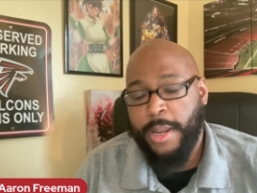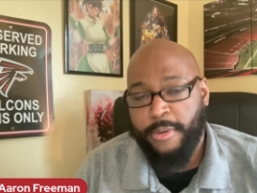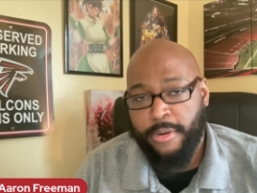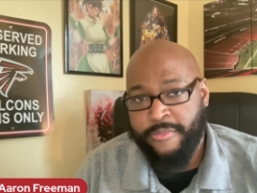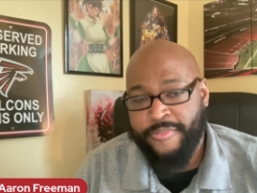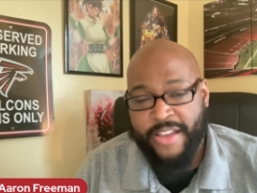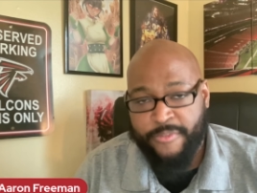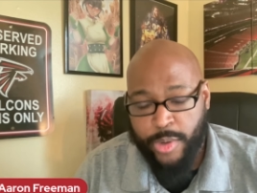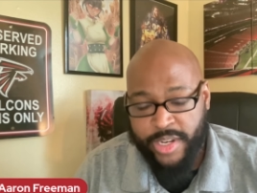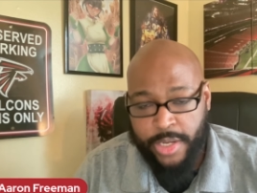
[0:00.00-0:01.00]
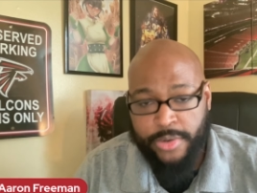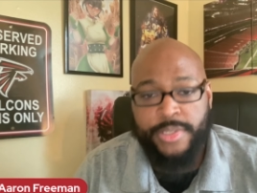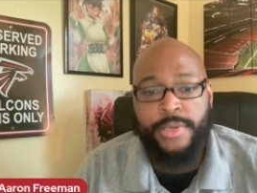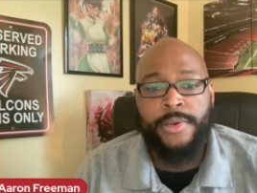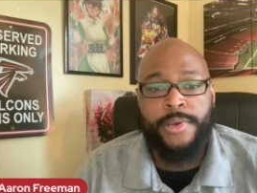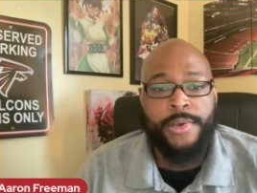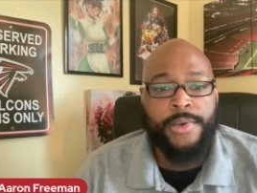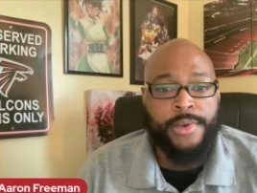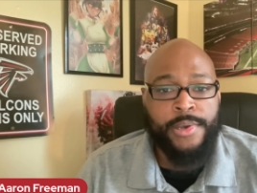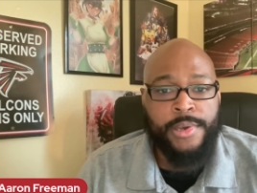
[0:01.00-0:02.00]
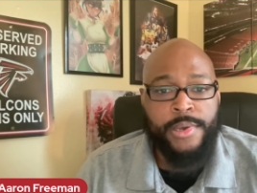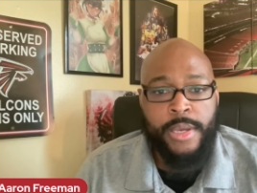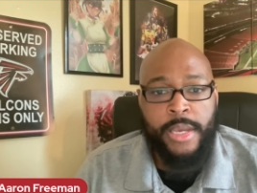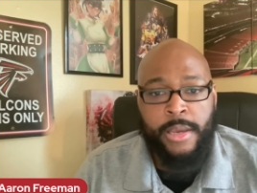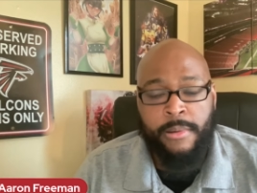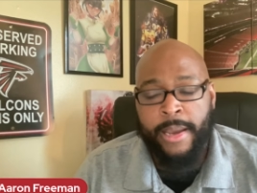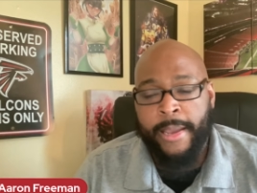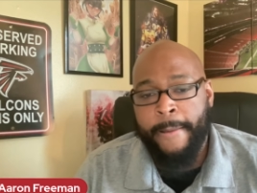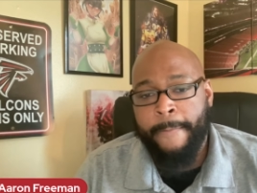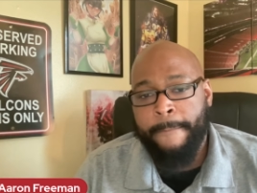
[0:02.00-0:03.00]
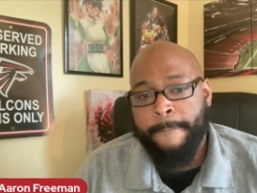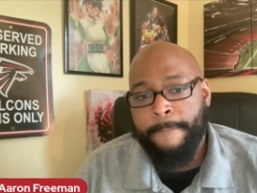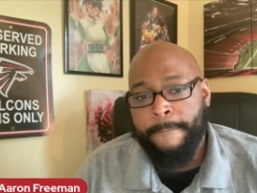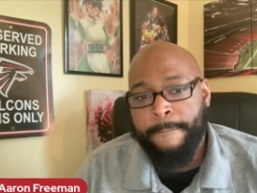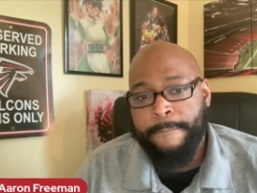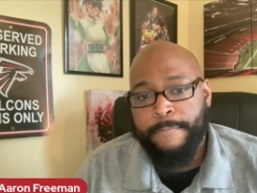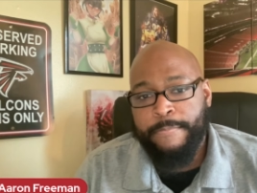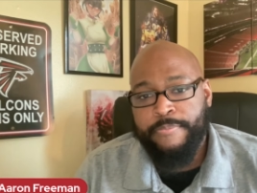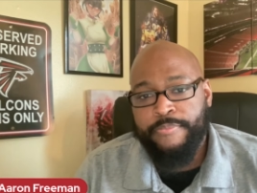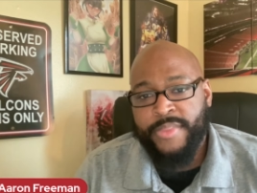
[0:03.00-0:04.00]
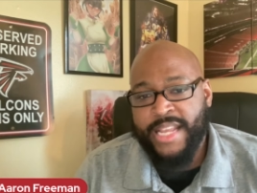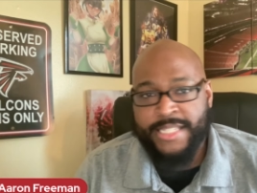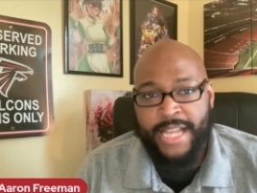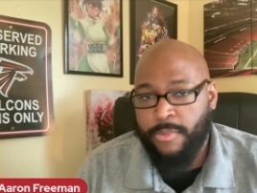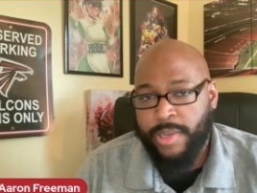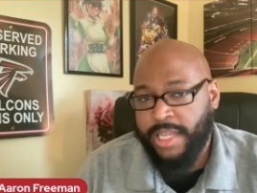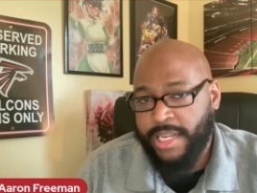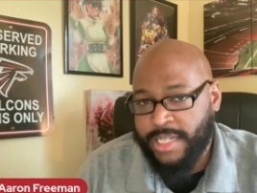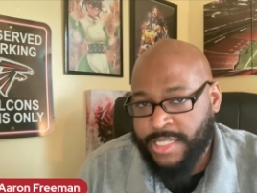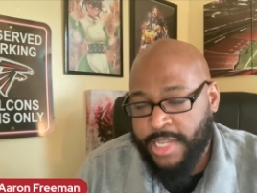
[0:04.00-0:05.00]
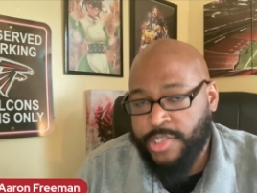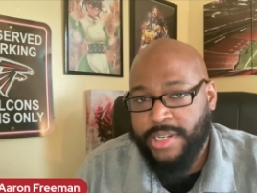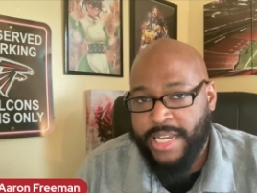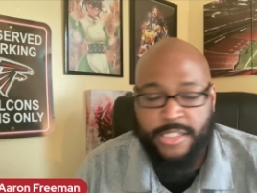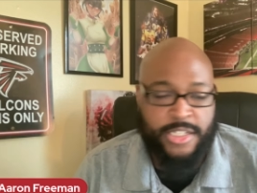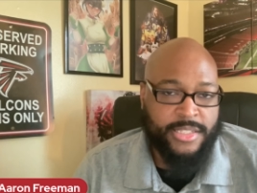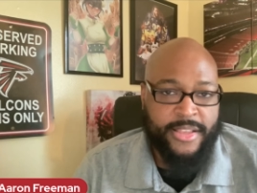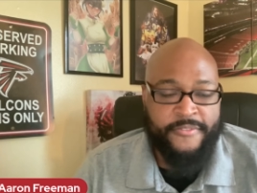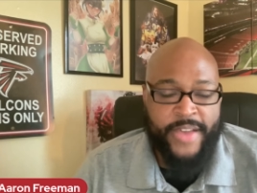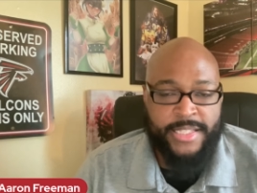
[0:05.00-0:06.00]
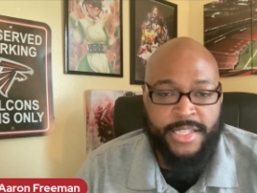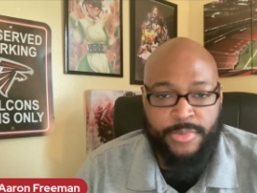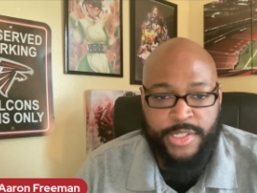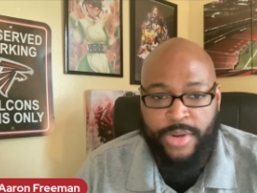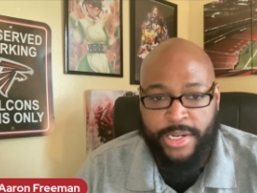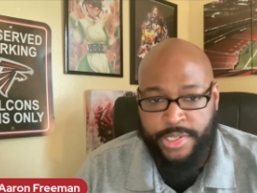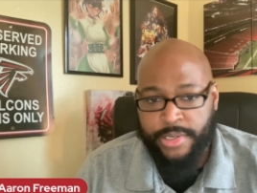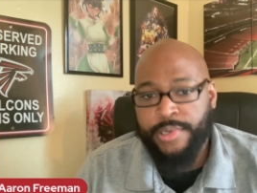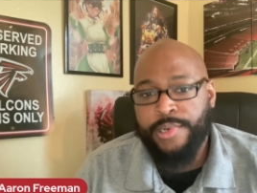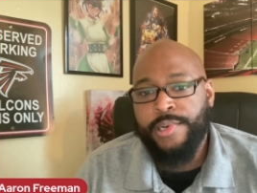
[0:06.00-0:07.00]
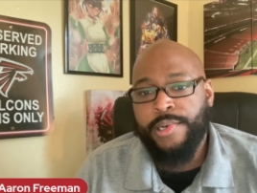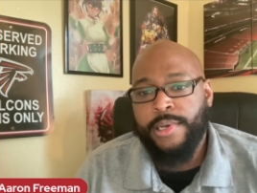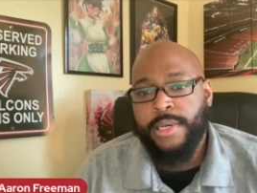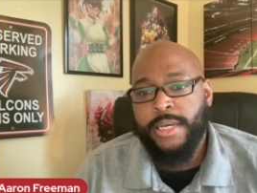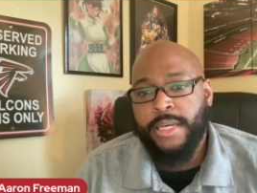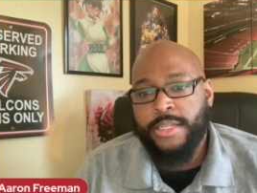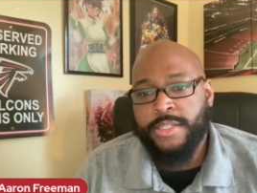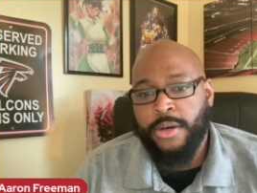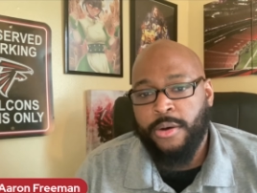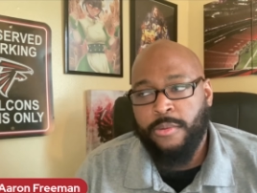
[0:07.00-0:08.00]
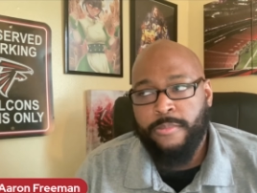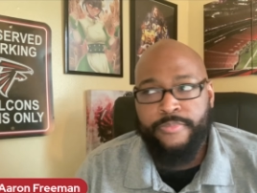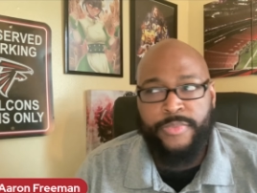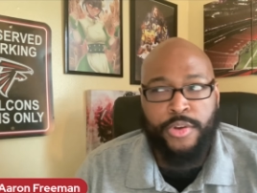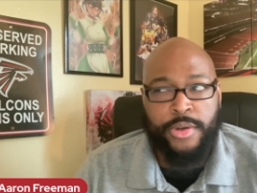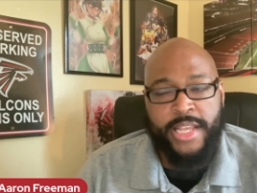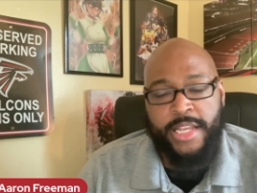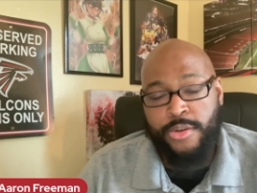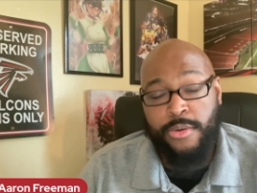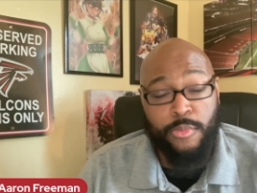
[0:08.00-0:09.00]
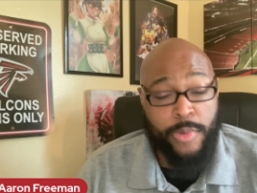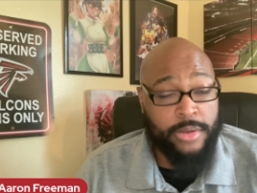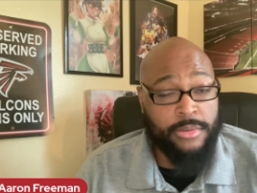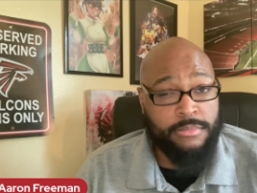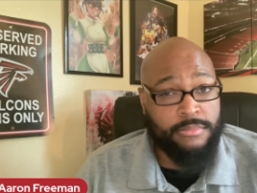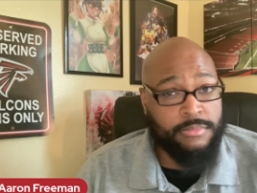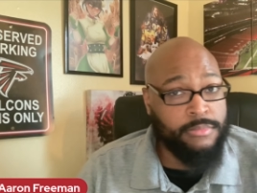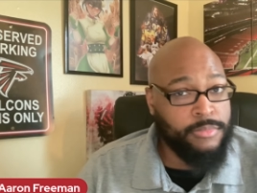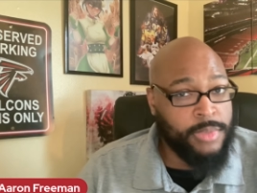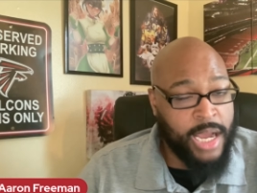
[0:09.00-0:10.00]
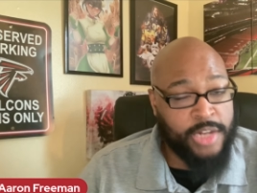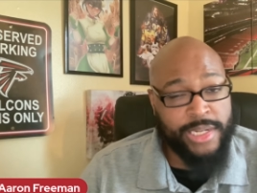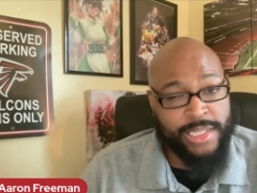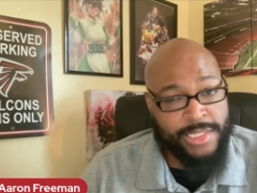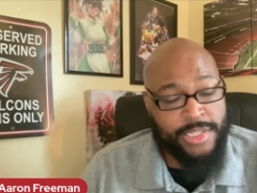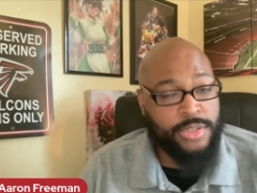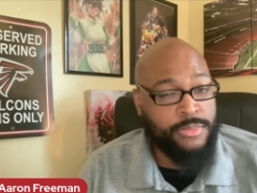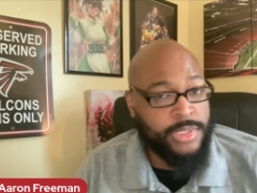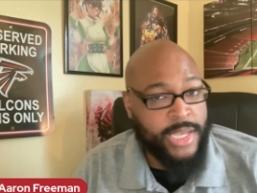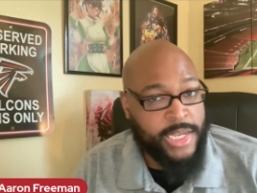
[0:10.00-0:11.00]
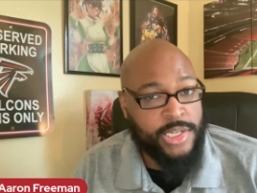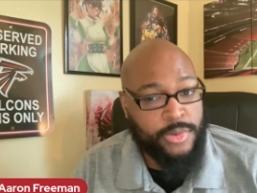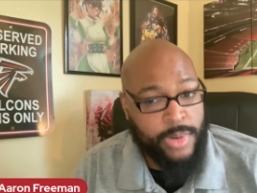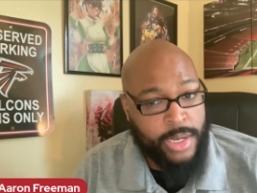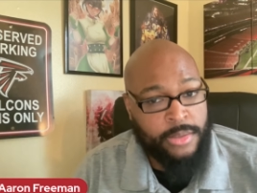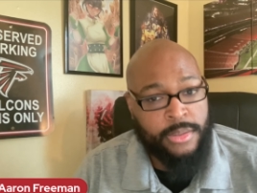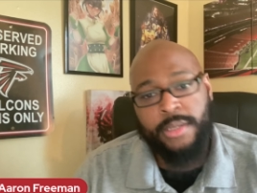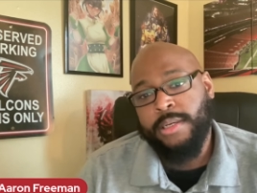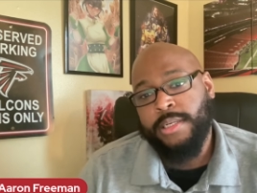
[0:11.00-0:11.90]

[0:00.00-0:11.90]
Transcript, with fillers: number of five void years, right? that's not really an extension. That's just a fancy restructure. So could they do a real contract extension with AJ Terrell